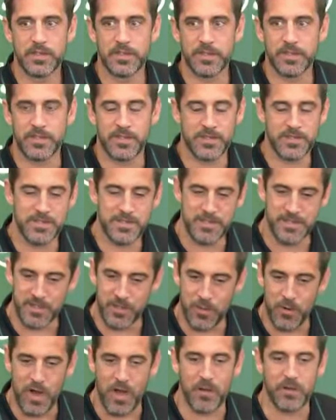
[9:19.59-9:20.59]
uh, to
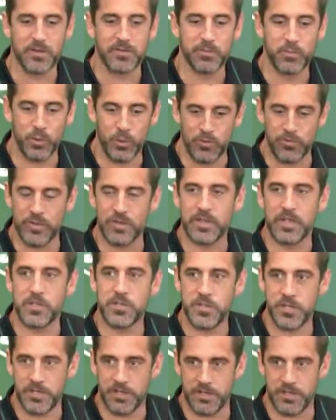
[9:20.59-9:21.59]
go out and prove it
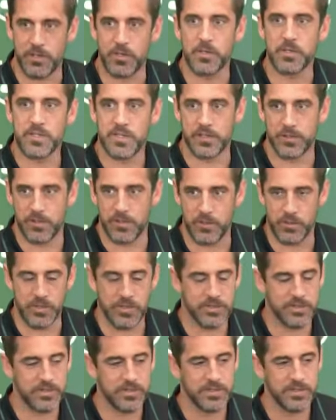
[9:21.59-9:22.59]
each year that you can still do it,
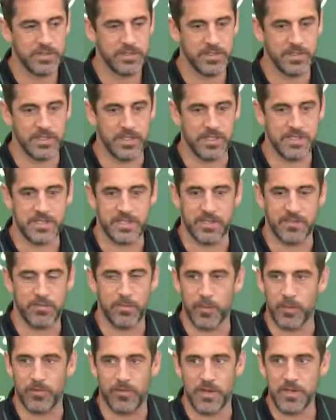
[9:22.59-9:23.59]
and that's enough
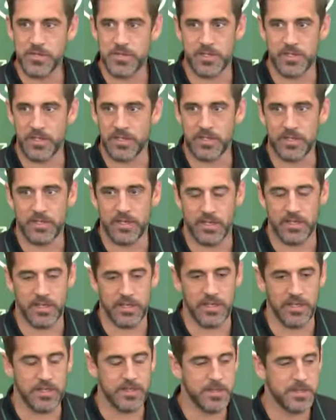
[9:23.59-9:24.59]
motivation I think that I
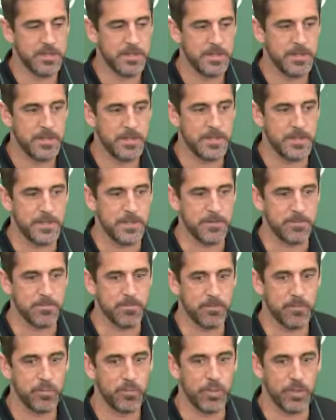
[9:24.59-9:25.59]
need. Um,
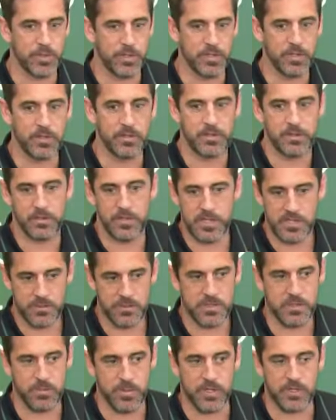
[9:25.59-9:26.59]
but this
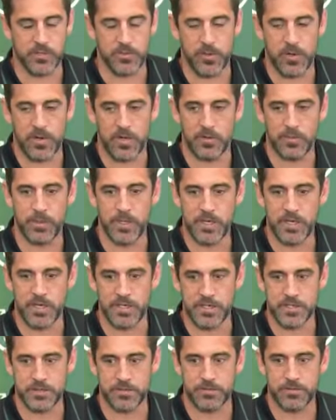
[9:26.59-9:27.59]
was a big draw
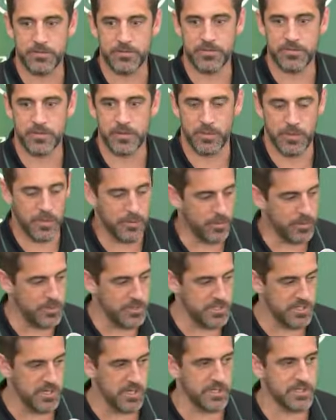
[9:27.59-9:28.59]
because of the people you
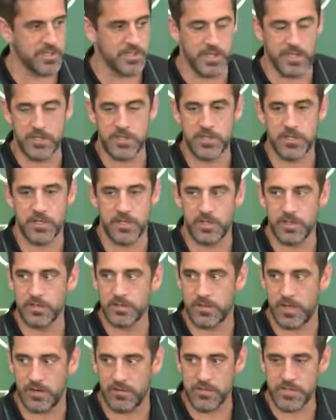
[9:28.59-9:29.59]
see on stage
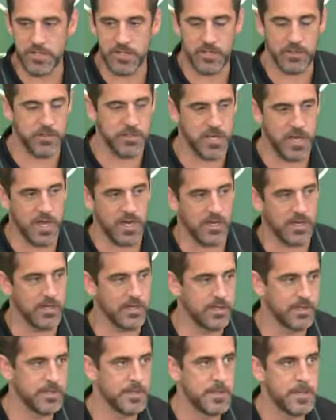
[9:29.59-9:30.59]
here, obviously Coach Hackett,